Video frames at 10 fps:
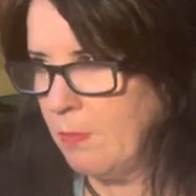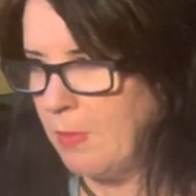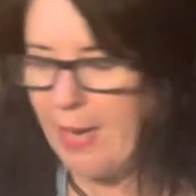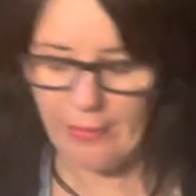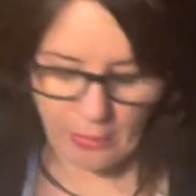
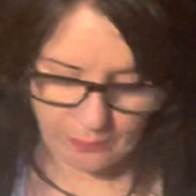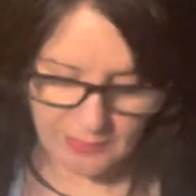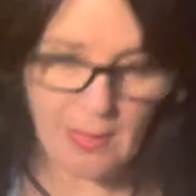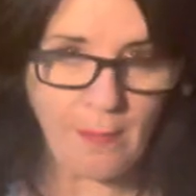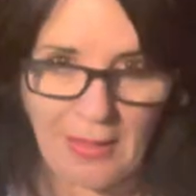I don't know,
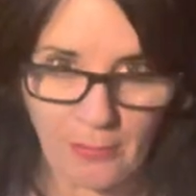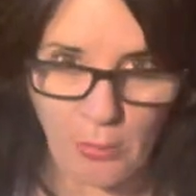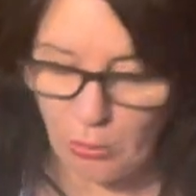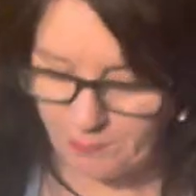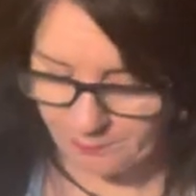something about the
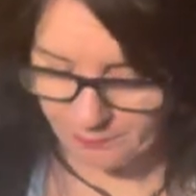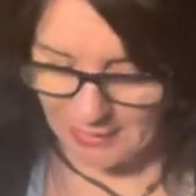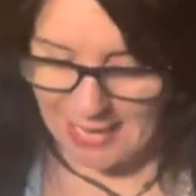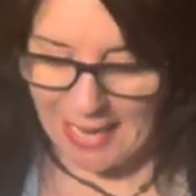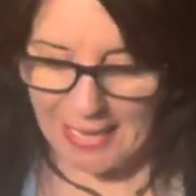moon.
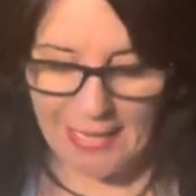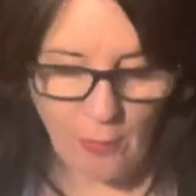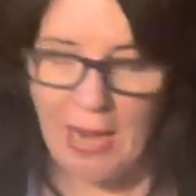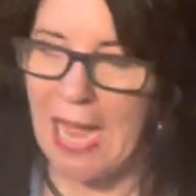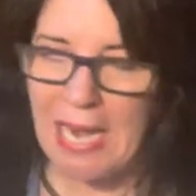
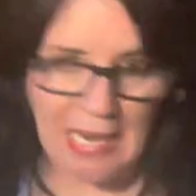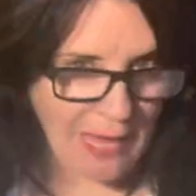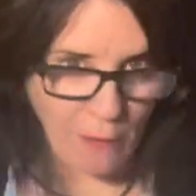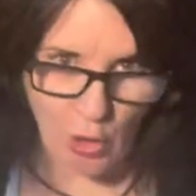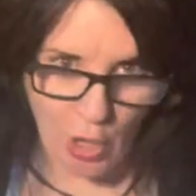Anyway, I
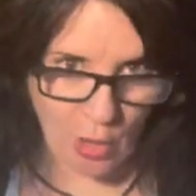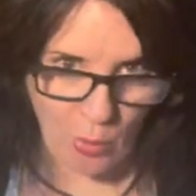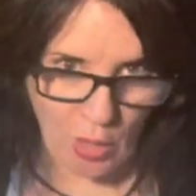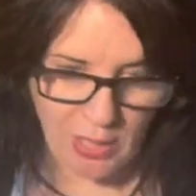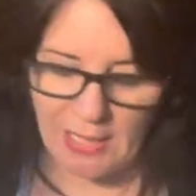love her
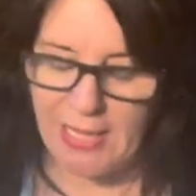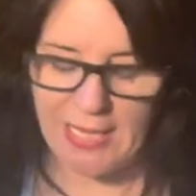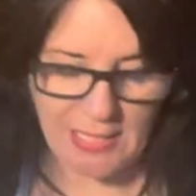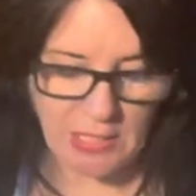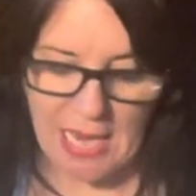artwork.
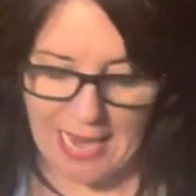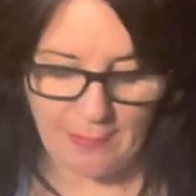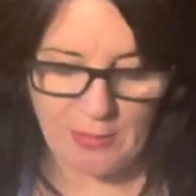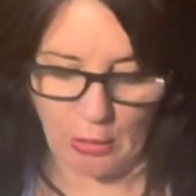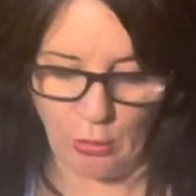It is
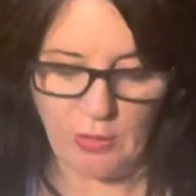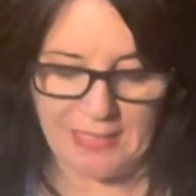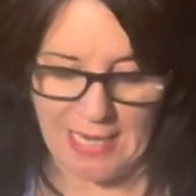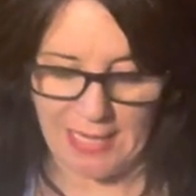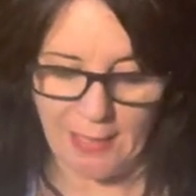absolutely
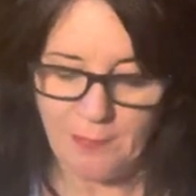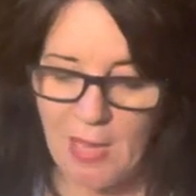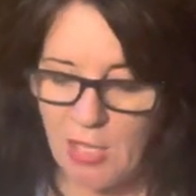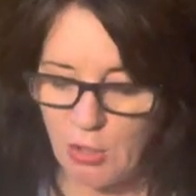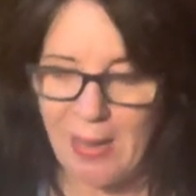stunning.
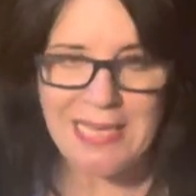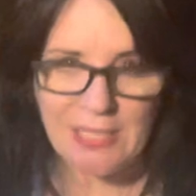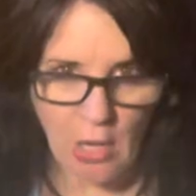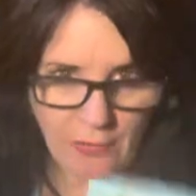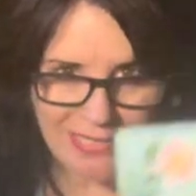So I
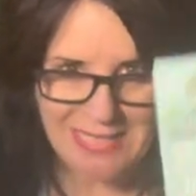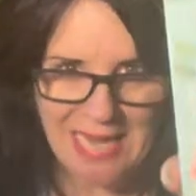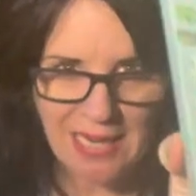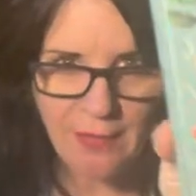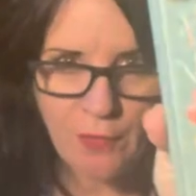saw this
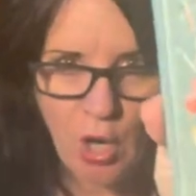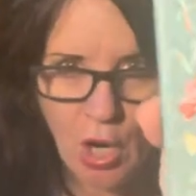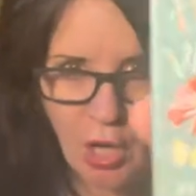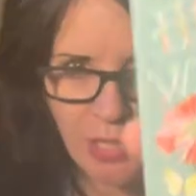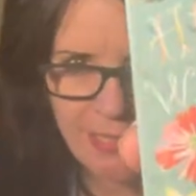deck of
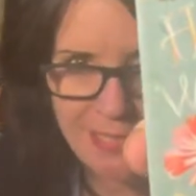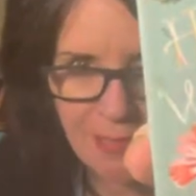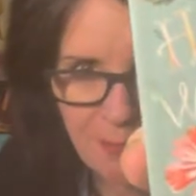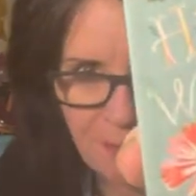cards.